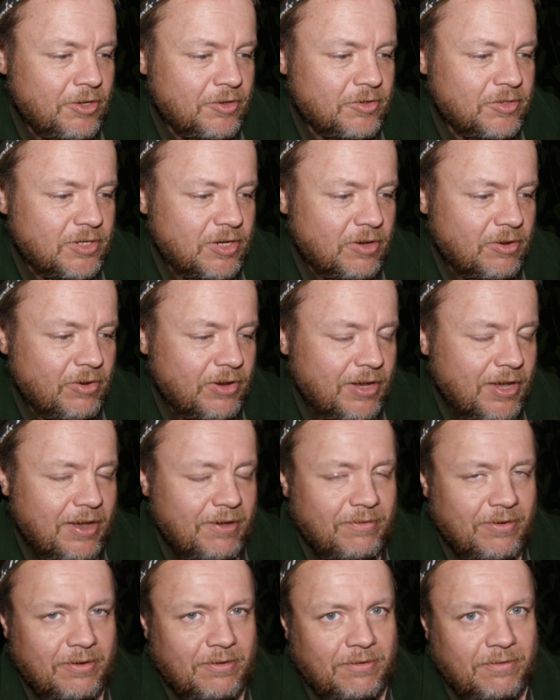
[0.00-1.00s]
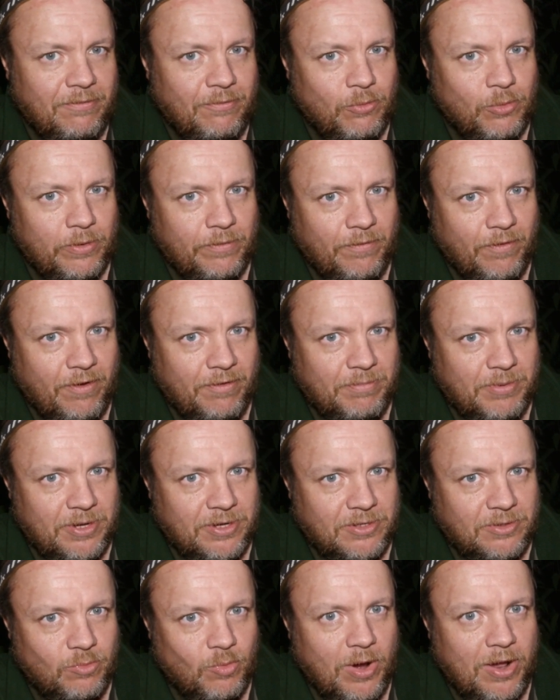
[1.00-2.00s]
So I gave it 45
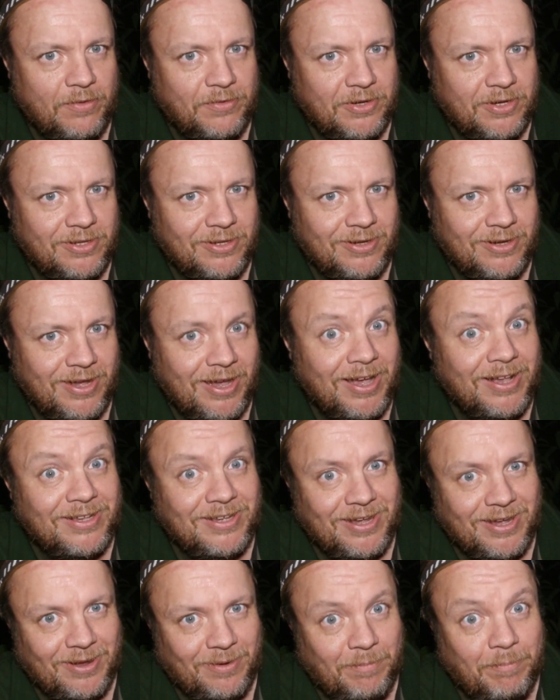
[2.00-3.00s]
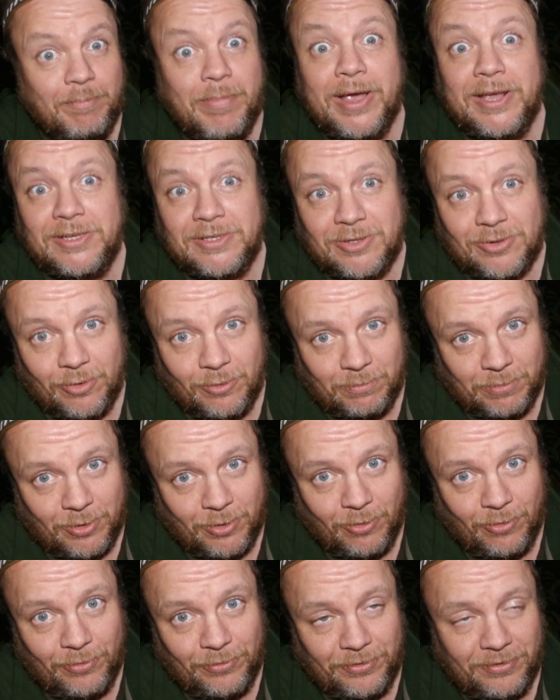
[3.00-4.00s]
minutes, wound in, and yeah, bait stop
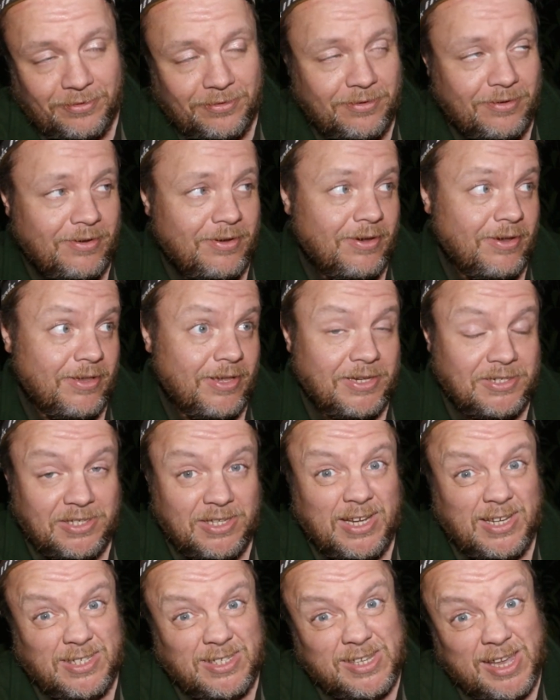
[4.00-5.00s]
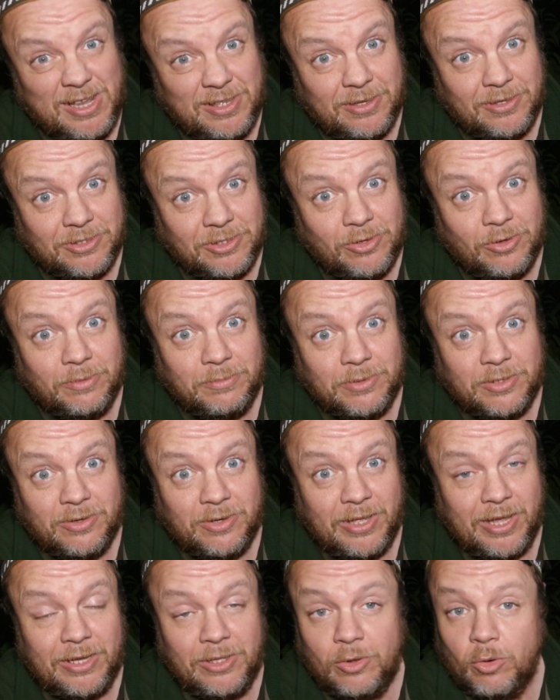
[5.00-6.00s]
gone. That's an extender stop,
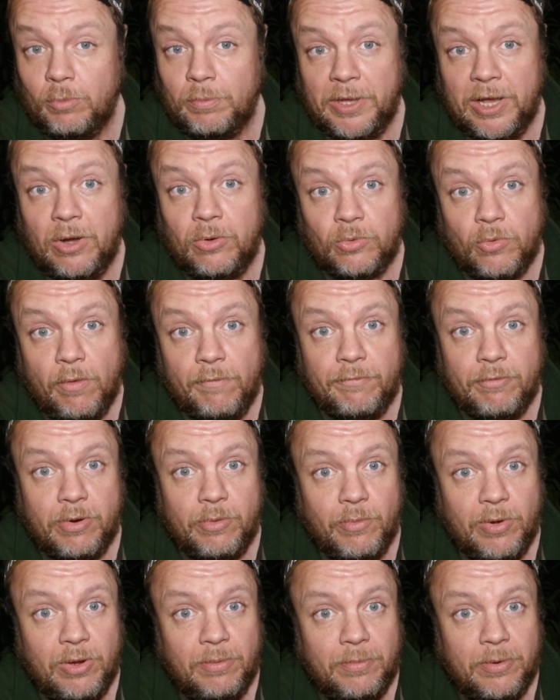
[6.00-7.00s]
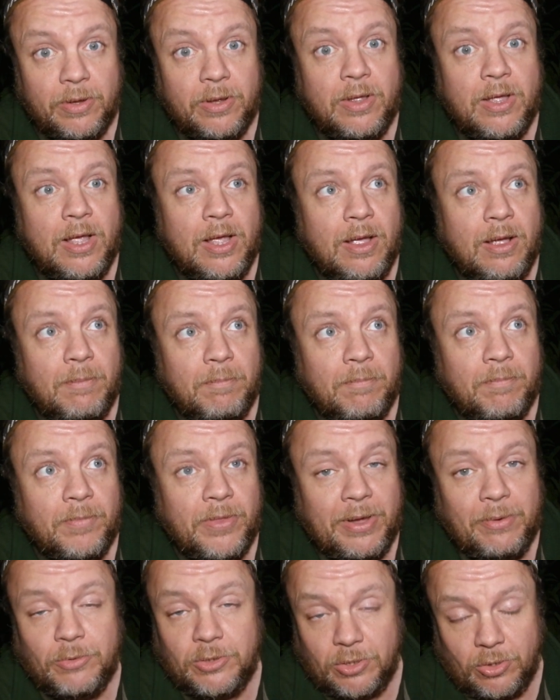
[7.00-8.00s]
so they normally hold on very well, but
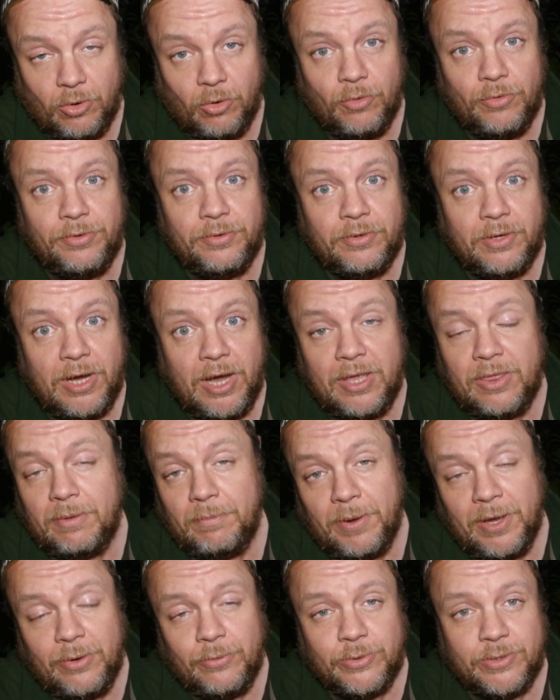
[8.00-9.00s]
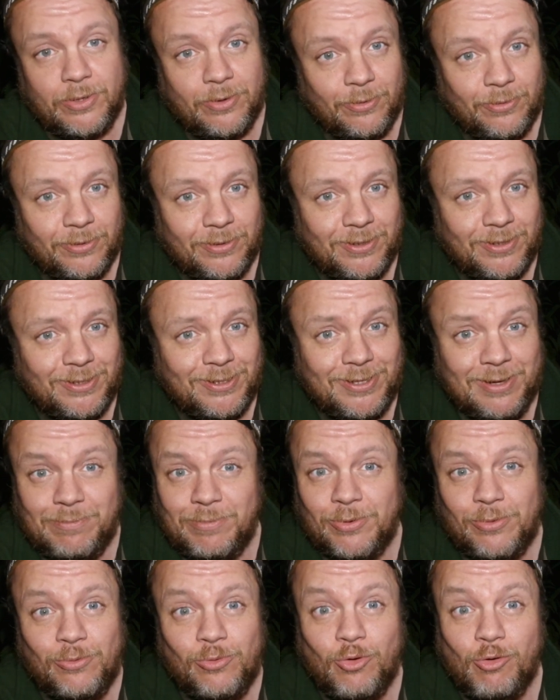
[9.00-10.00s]
that was gone, and the bait was gone. The
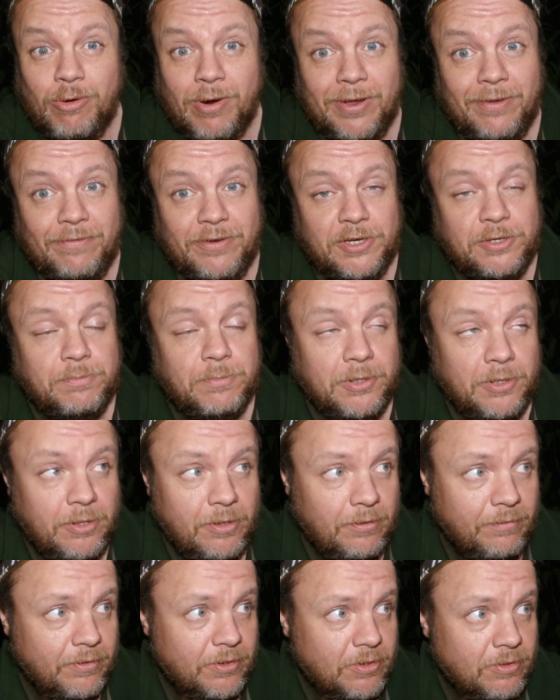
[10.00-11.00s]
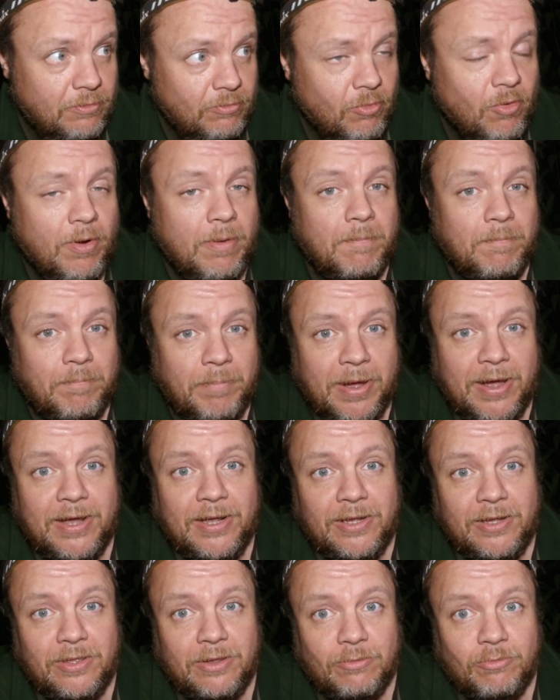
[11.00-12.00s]
typical crayfish manoeuvres, right
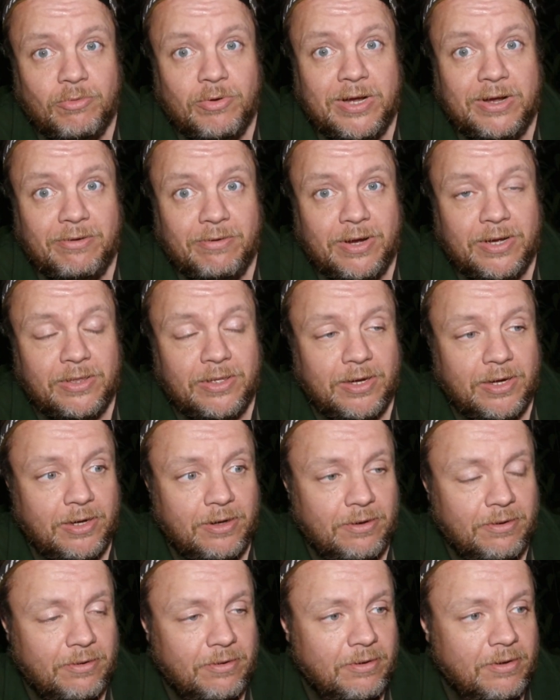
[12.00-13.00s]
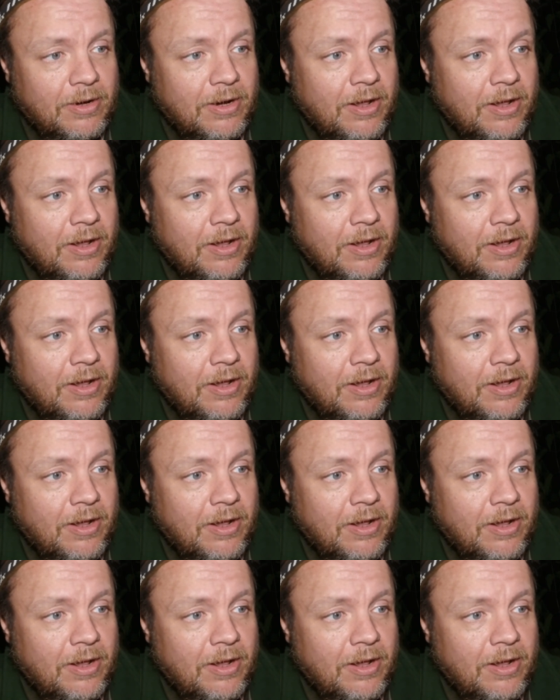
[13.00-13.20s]
pain in the rear end they are.